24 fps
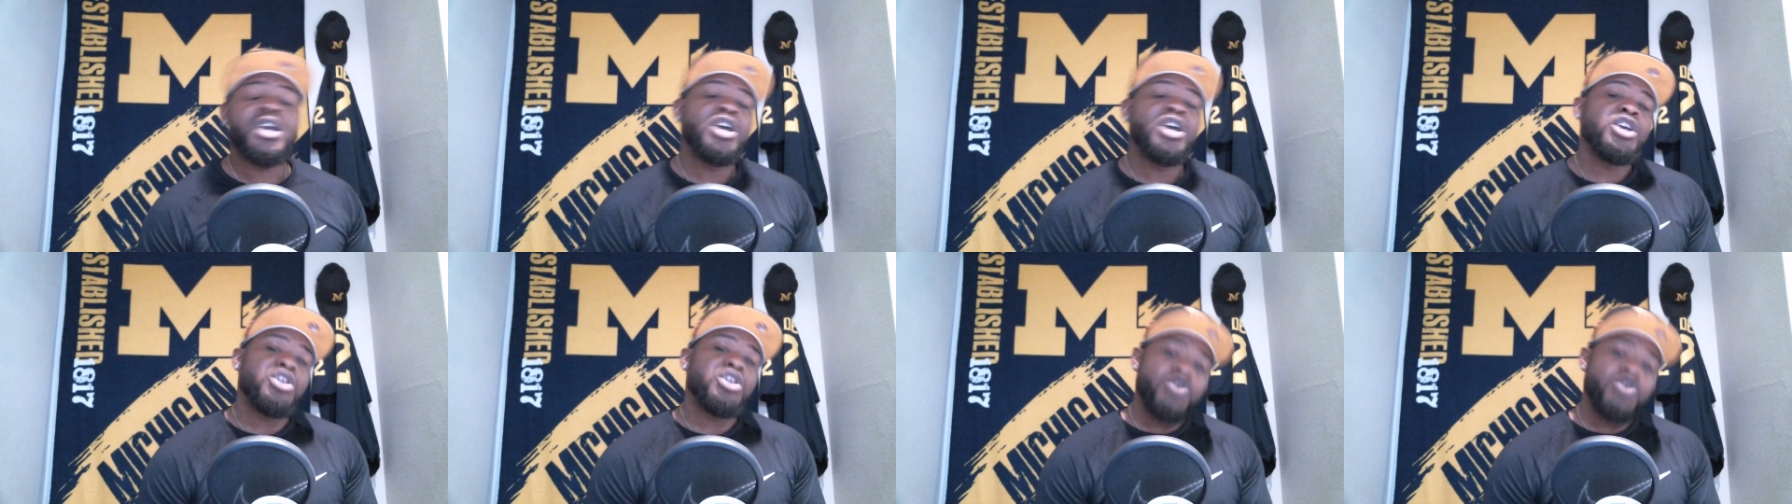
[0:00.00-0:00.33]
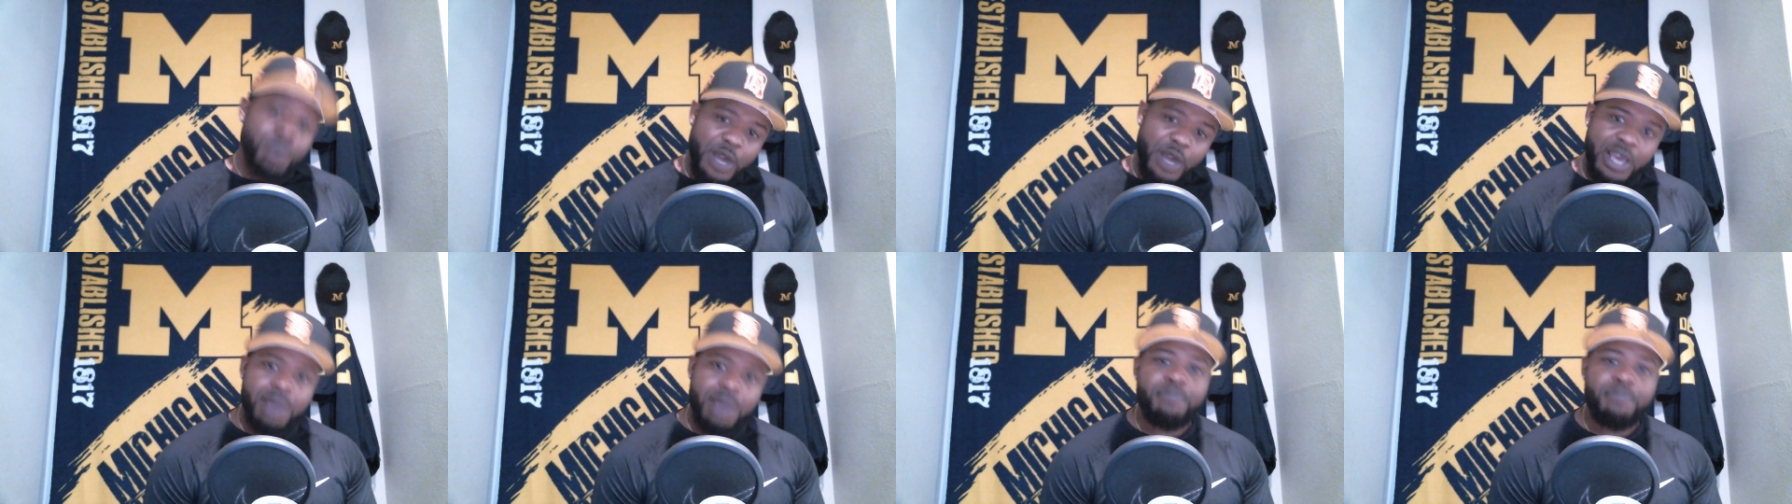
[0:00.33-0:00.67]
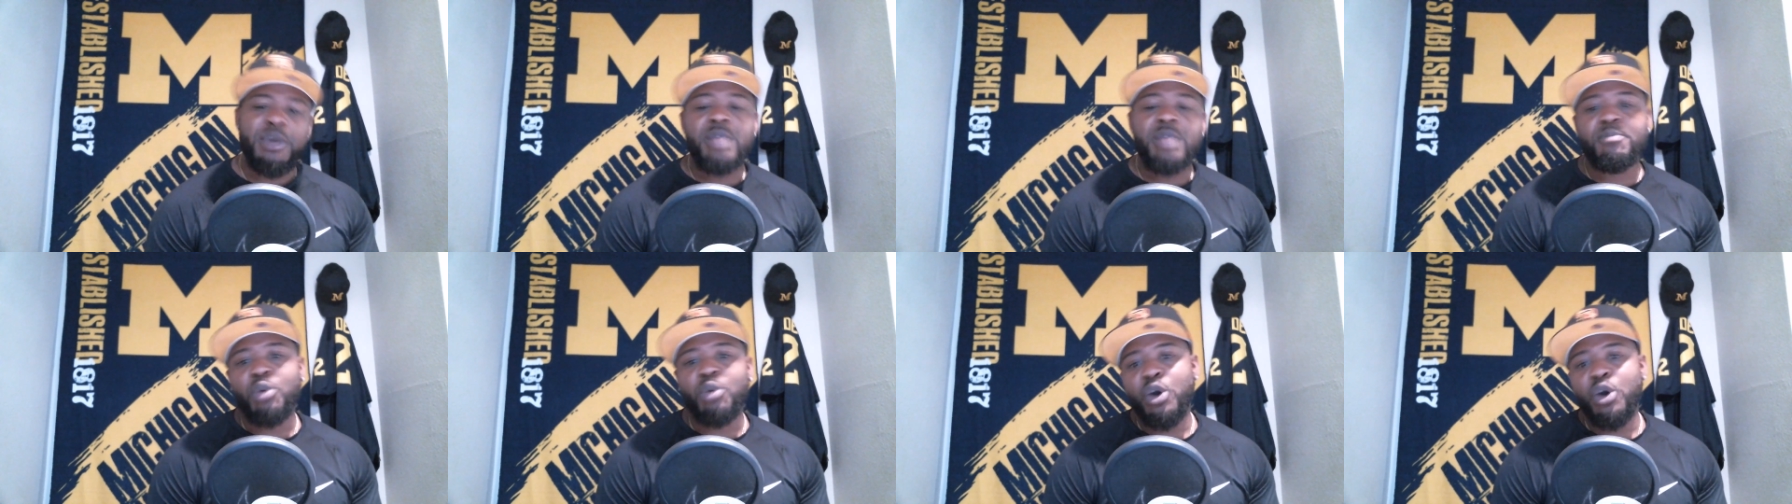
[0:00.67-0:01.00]
you playing
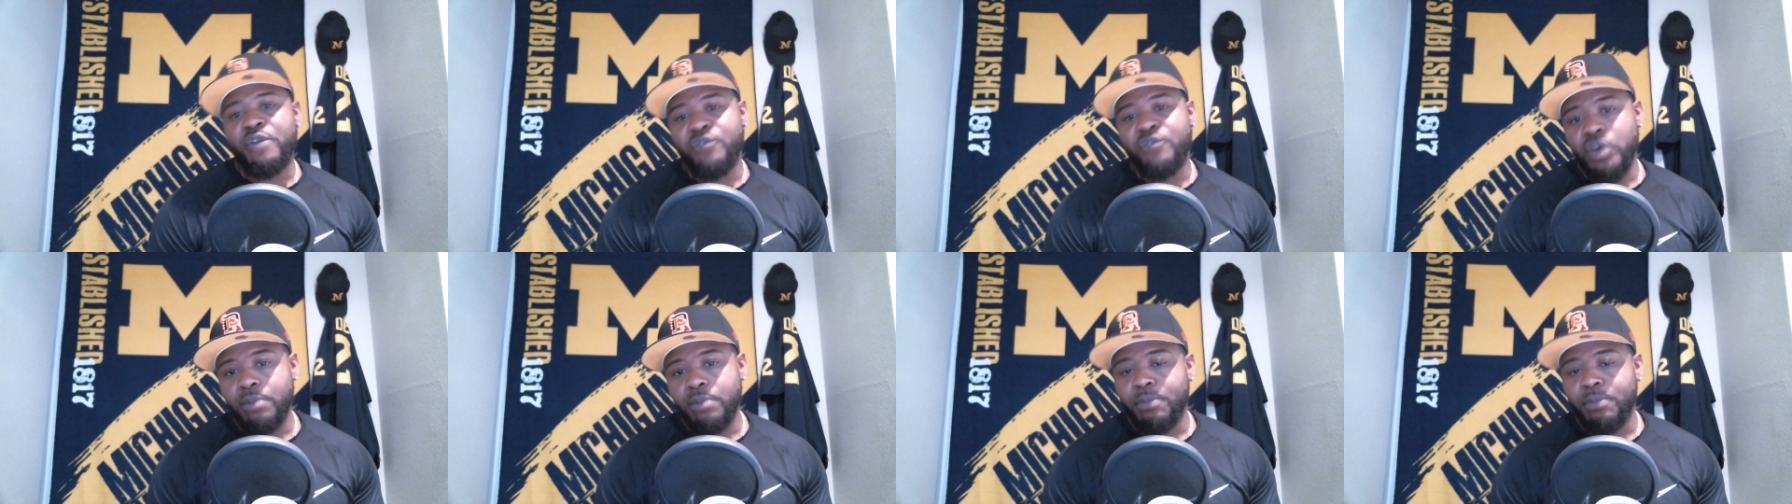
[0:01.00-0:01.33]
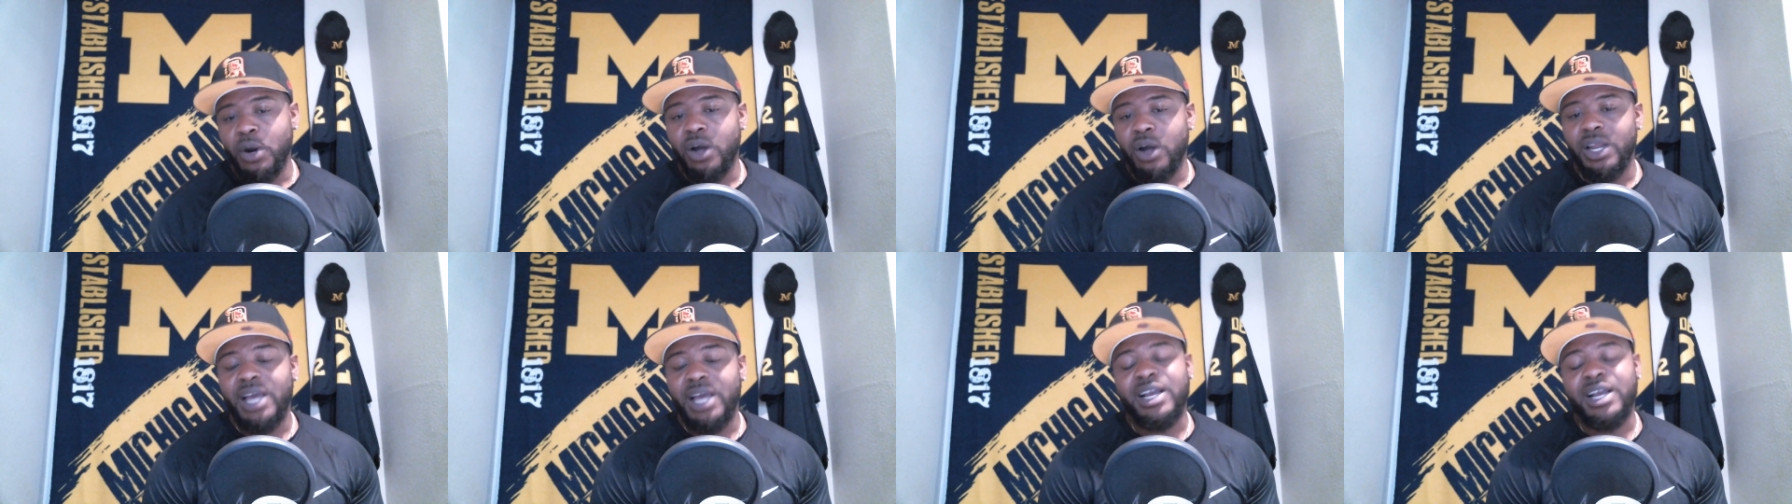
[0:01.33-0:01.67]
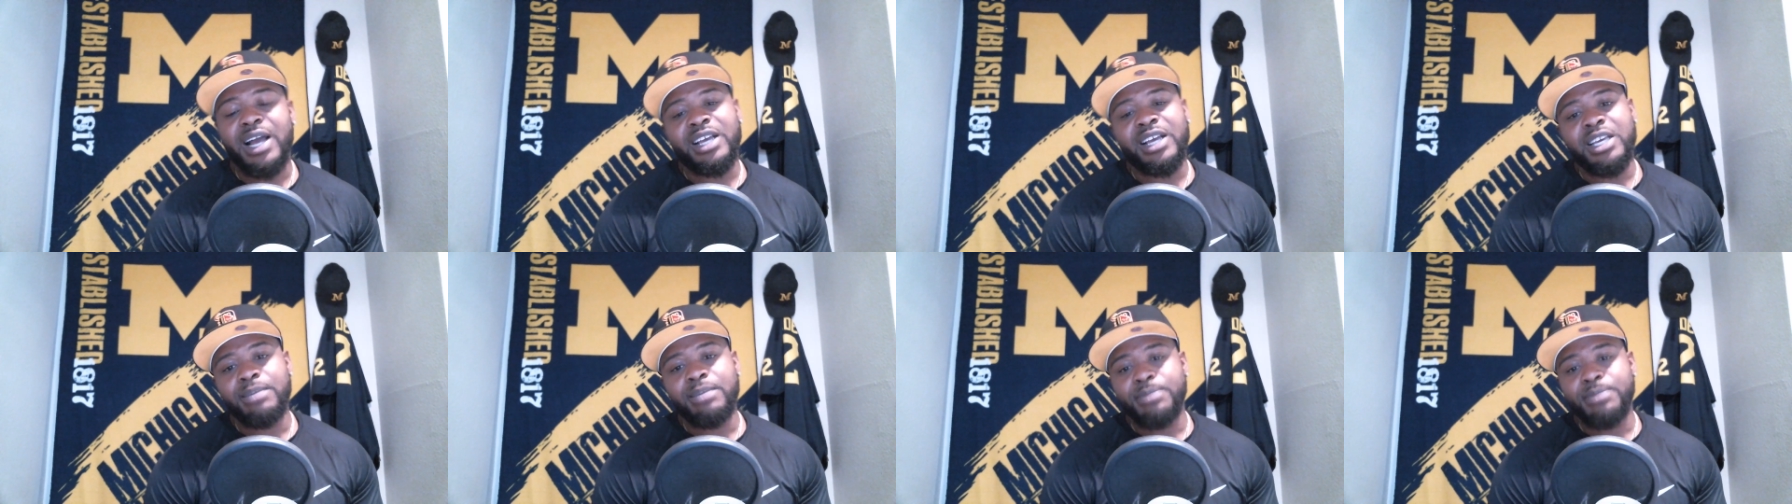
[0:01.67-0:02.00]
big boy football, like I
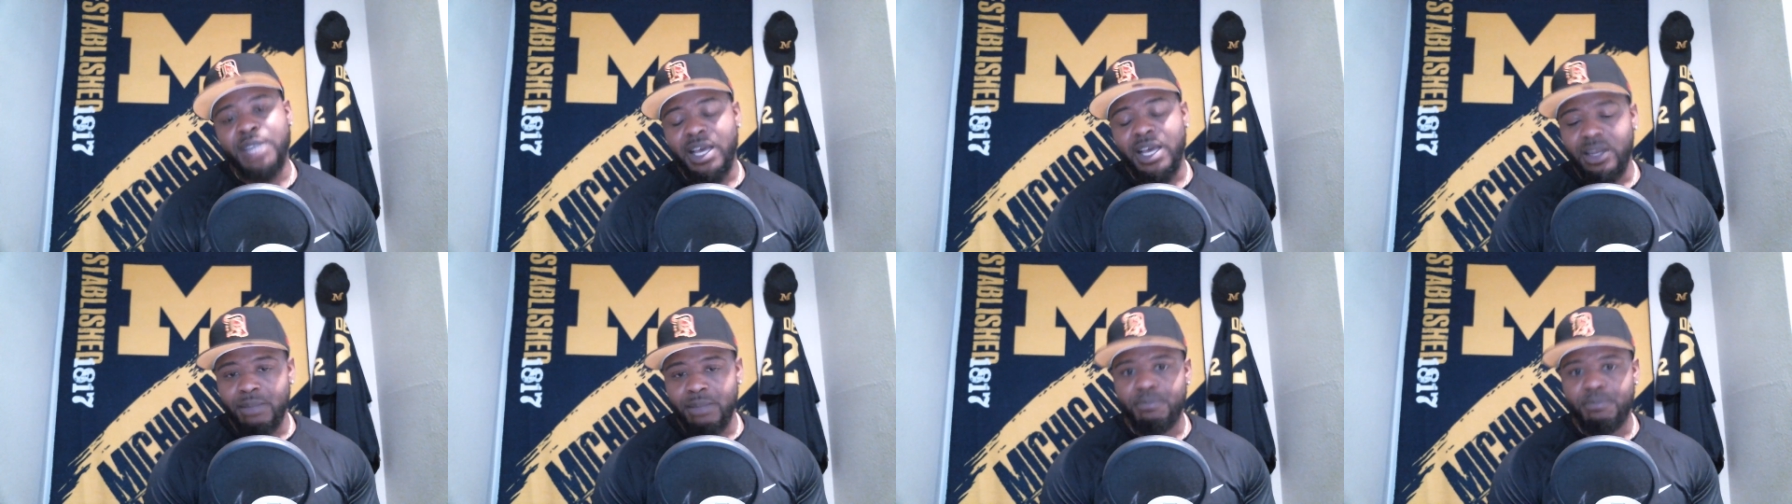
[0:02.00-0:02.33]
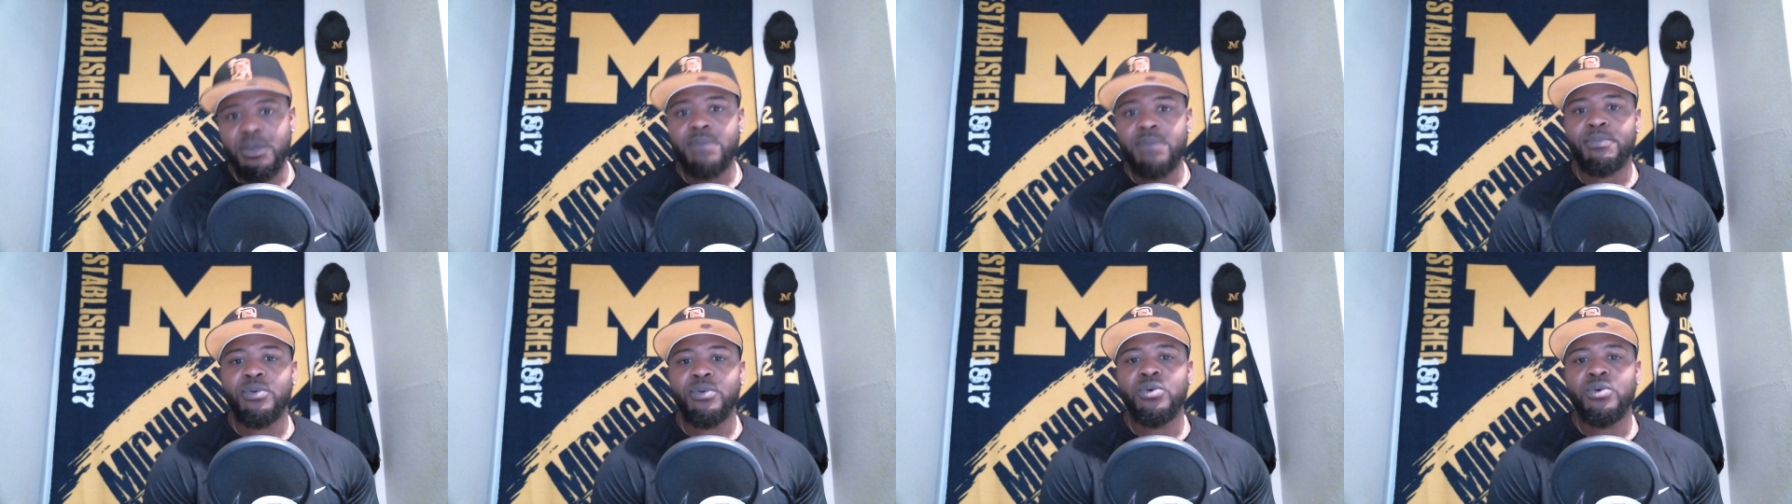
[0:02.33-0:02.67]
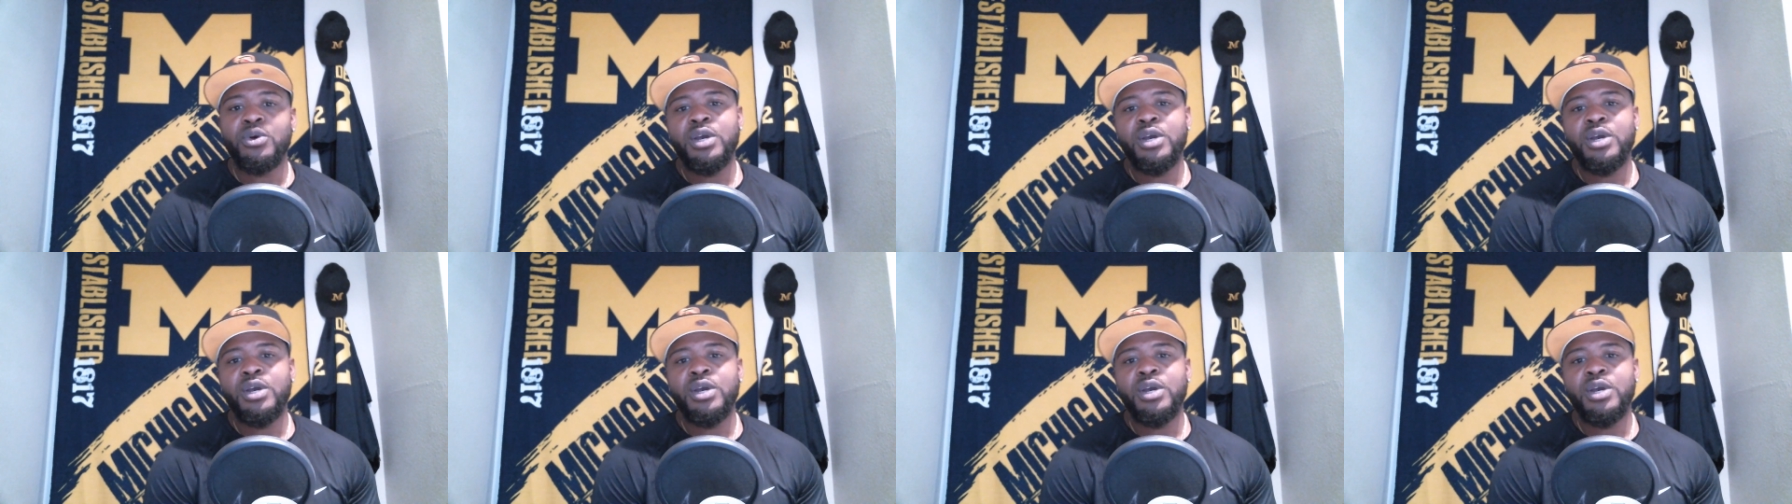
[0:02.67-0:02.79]
keep telling people.